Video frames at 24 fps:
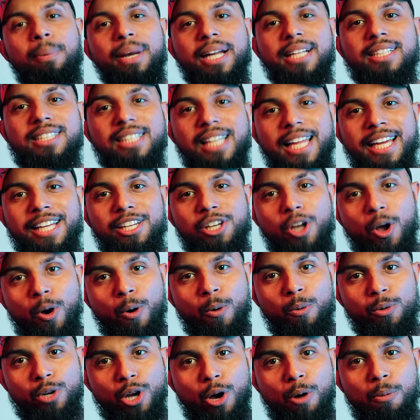but it's like
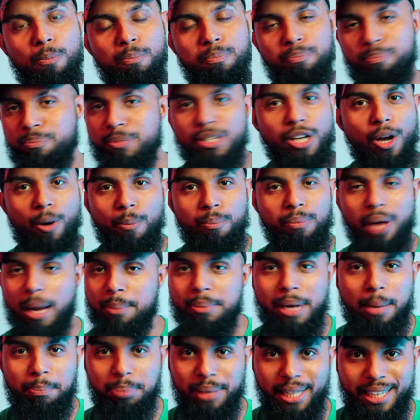no, no, you know,
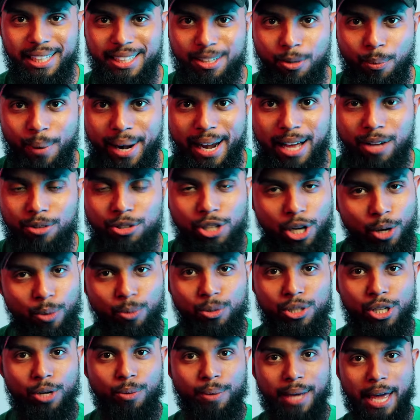I'm not playing around,
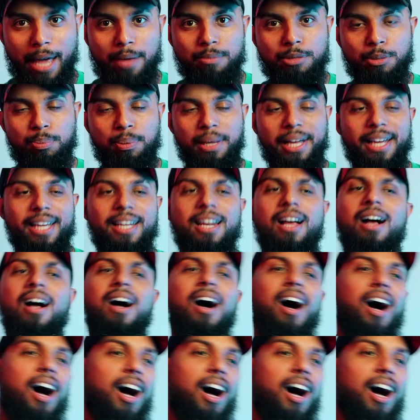no, no games playing.